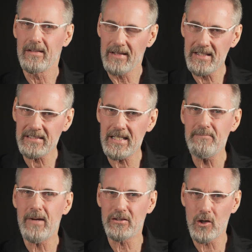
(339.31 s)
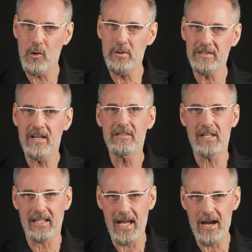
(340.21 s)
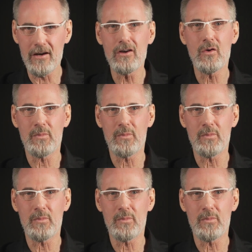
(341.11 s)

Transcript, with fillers: Lastly, as always, take care,